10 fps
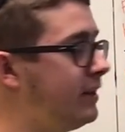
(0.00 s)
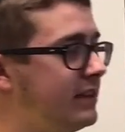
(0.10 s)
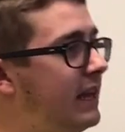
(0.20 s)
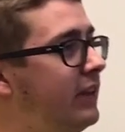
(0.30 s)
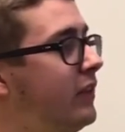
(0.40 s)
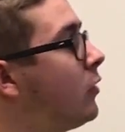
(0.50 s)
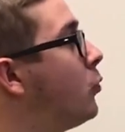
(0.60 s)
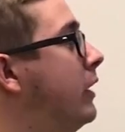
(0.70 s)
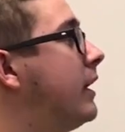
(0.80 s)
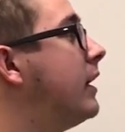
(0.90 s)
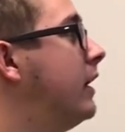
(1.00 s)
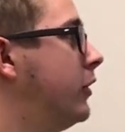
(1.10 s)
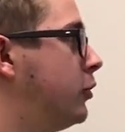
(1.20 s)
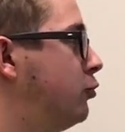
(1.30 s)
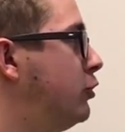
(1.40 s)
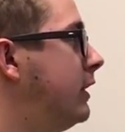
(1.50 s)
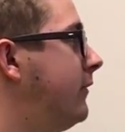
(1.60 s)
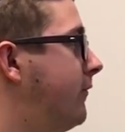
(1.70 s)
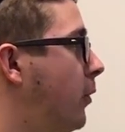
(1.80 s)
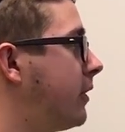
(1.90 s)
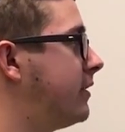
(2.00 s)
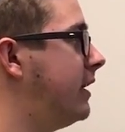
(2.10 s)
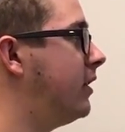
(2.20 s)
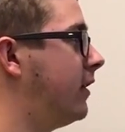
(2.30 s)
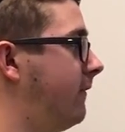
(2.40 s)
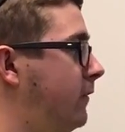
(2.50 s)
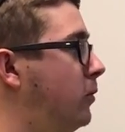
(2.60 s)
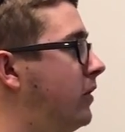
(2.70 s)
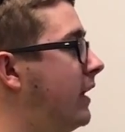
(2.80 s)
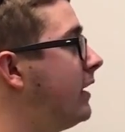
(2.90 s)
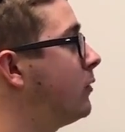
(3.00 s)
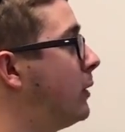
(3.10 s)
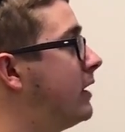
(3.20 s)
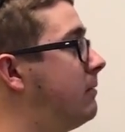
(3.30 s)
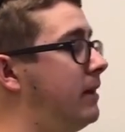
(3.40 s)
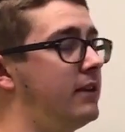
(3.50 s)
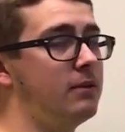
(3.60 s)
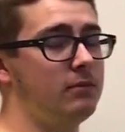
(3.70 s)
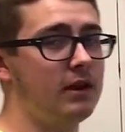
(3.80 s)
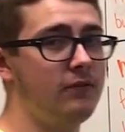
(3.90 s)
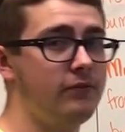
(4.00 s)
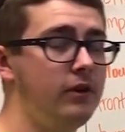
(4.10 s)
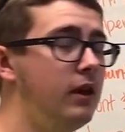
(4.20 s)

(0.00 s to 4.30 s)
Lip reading: decided this week to really focus in on a few things. We had to make some tough